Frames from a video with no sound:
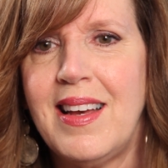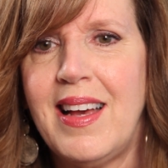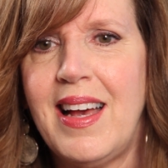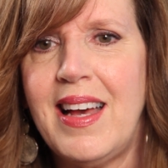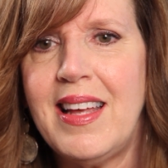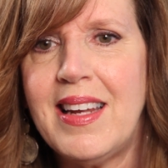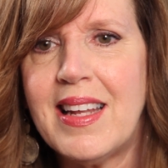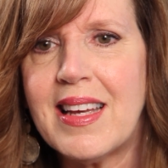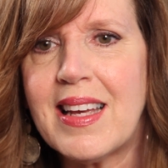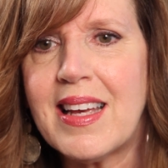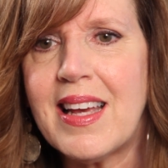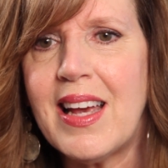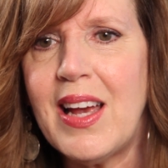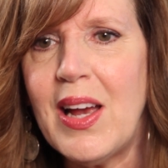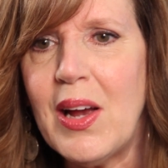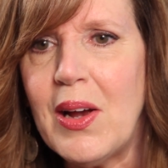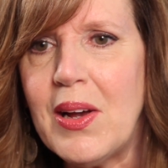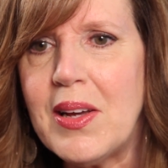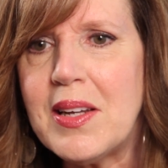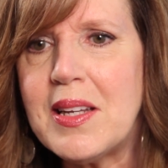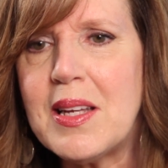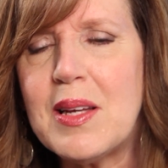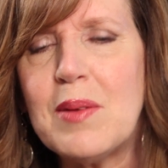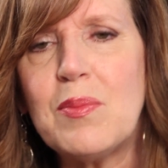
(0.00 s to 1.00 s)
And it
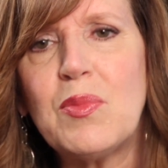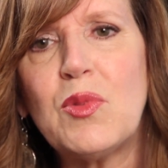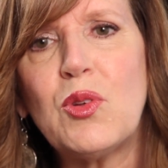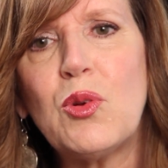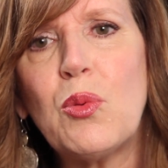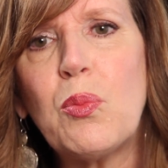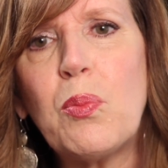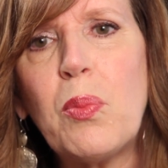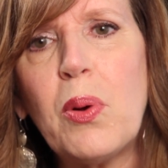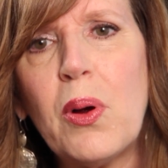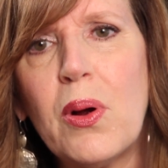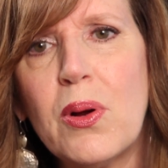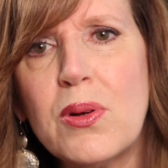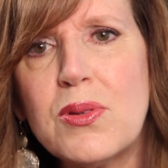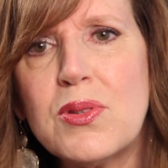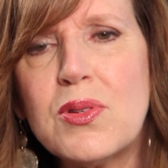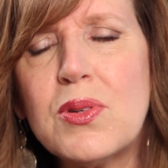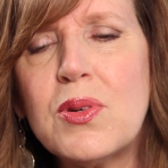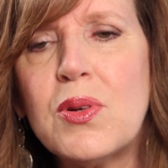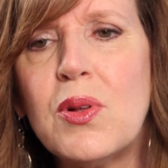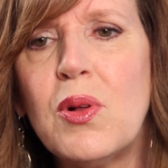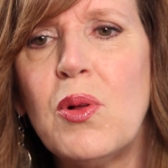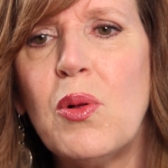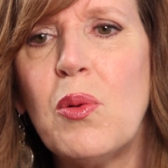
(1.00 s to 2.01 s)
carried him through
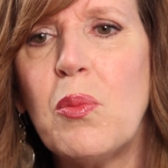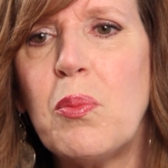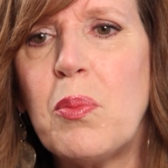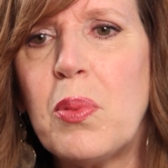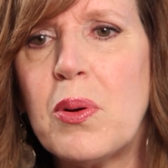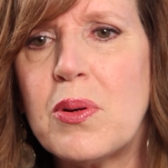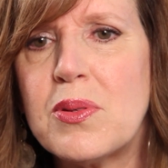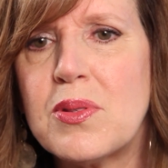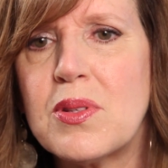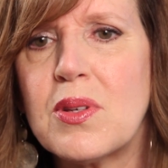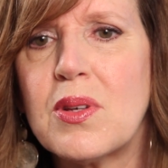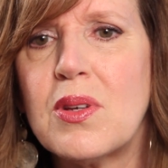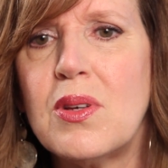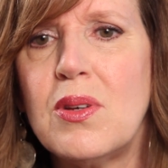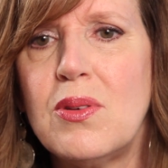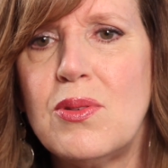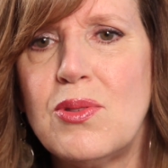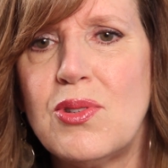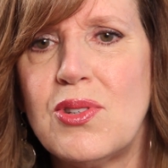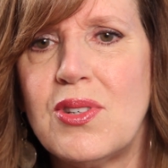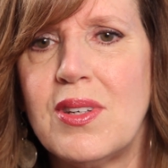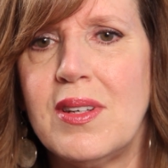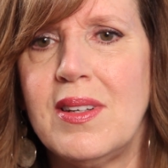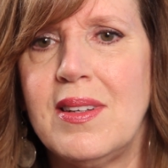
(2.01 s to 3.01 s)
personal
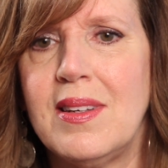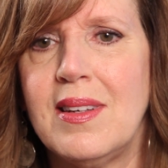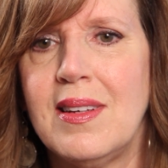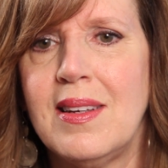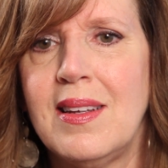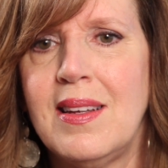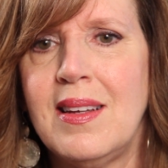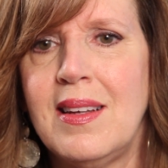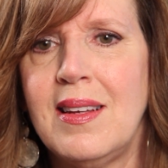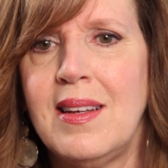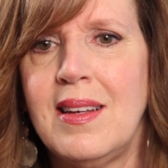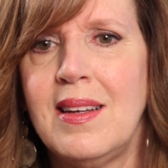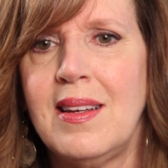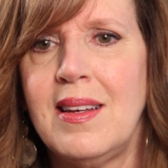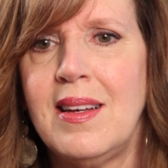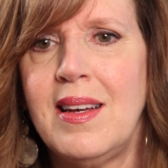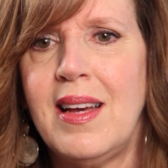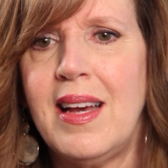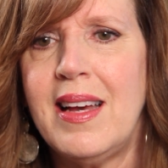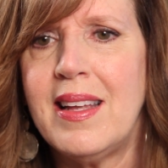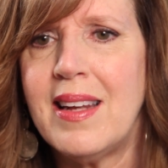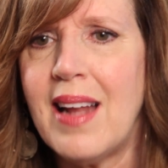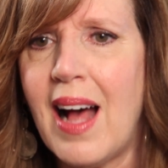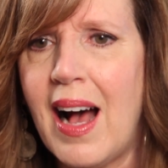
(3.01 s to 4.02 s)
persecution
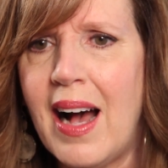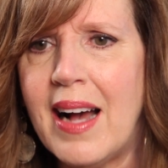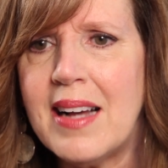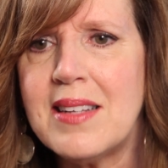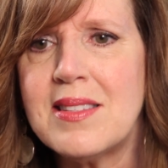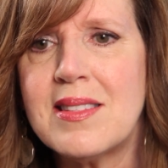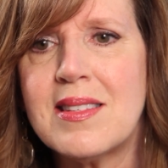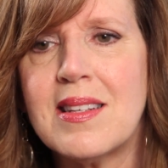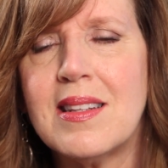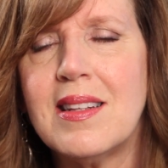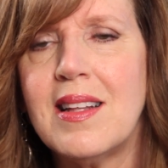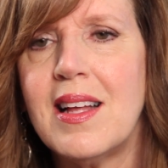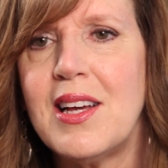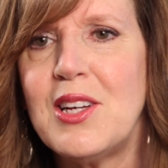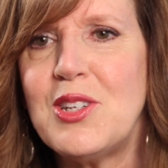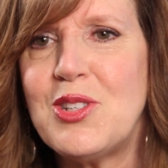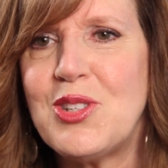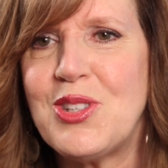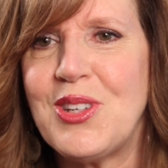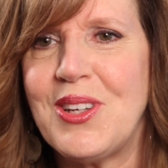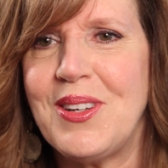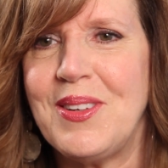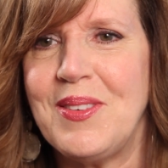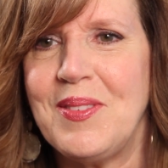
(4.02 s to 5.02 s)
and
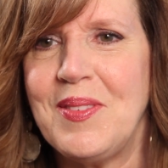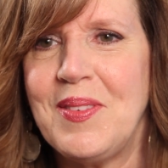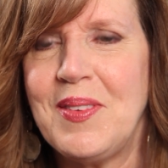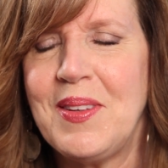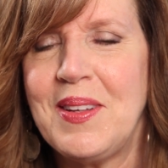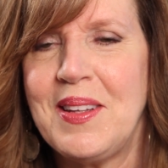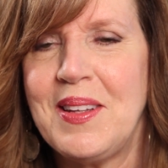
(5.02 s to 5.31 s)
isolation.